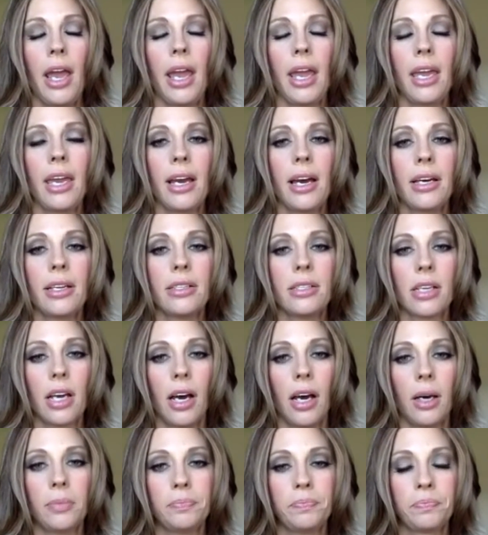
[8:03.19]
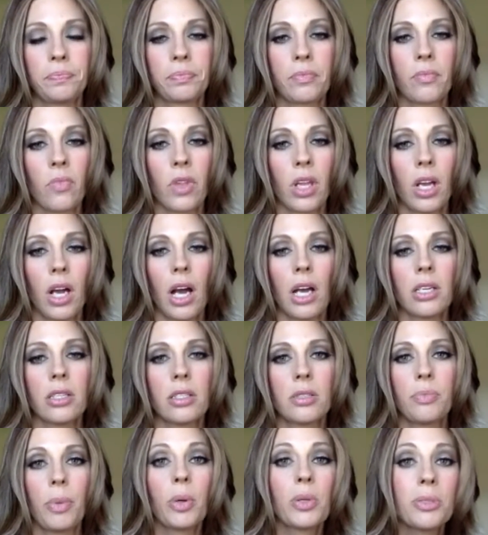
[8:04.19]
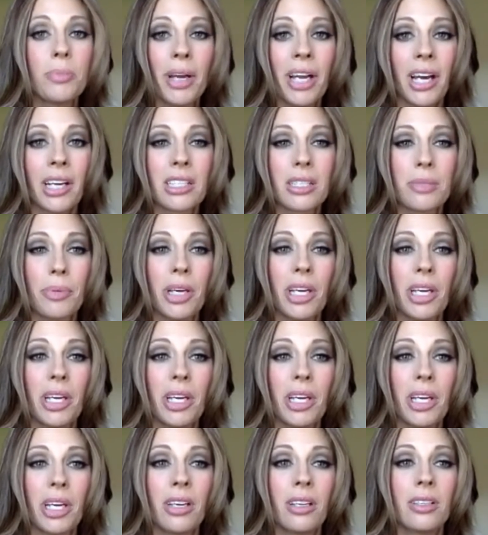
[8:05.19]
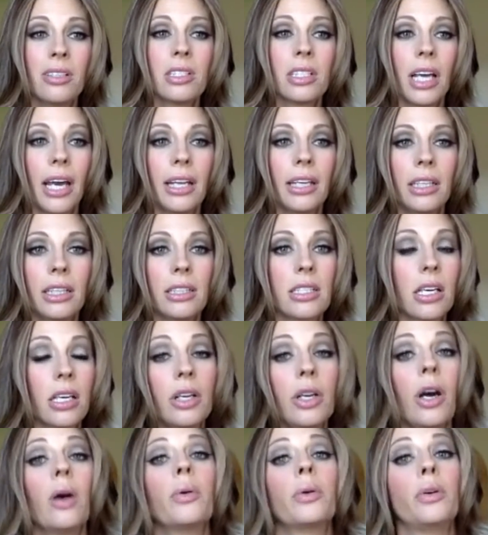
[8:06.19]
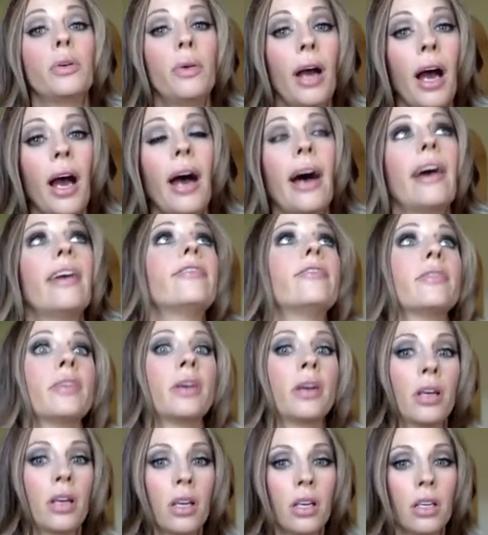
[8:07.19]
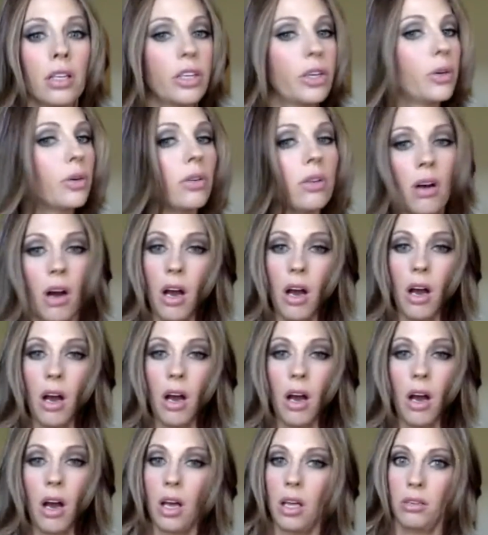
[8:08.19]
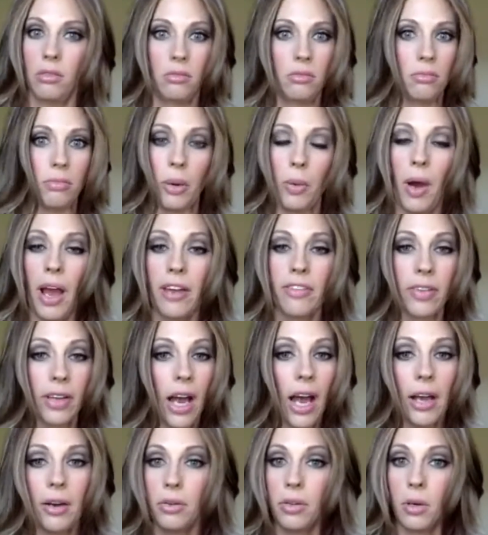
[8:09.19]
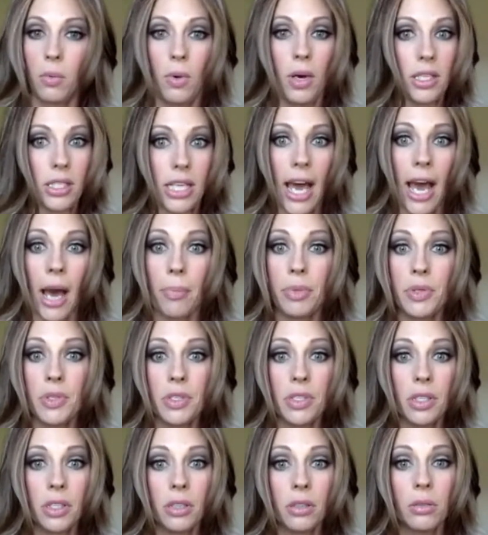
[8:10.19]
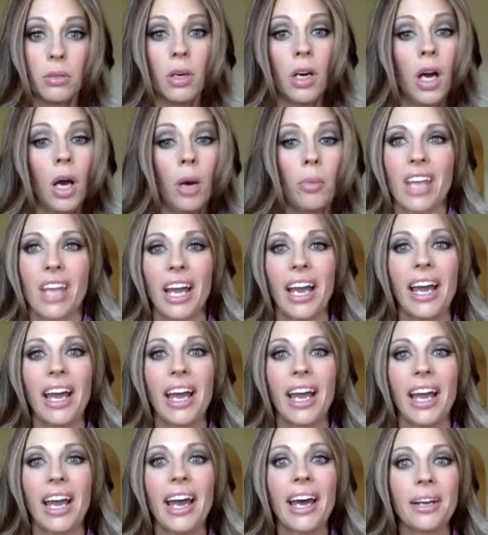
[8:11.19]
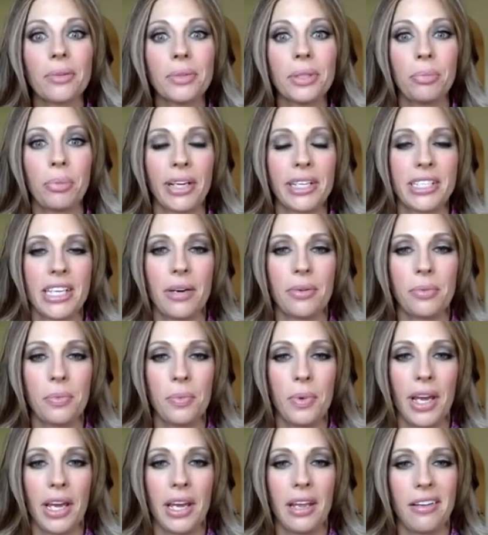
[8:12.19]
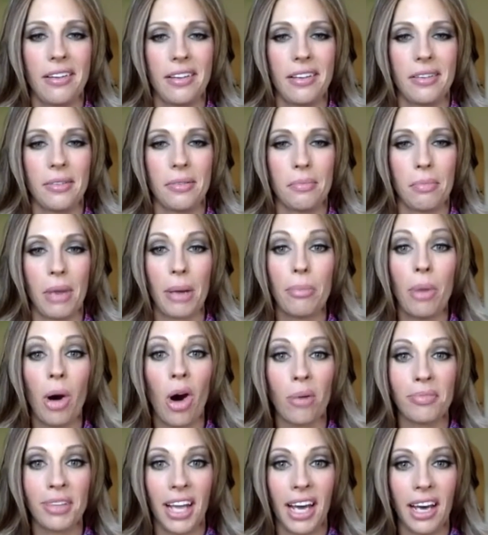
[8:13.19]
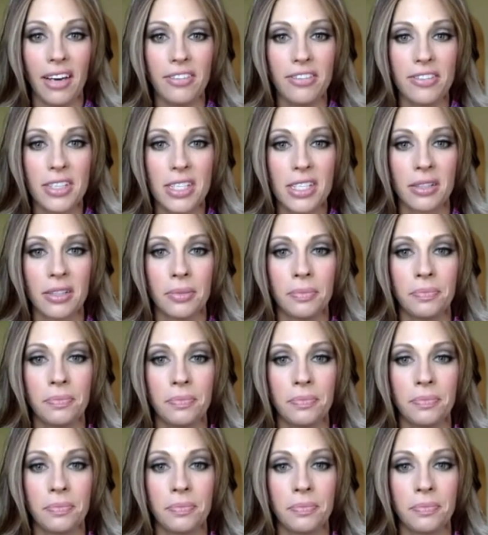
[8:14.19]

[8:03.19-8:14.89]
And um, I spoke to my husband, and he's like, No, you have, you're not my wife. Like, I don't know what has happened to you. I had a real breakdown when my mom left.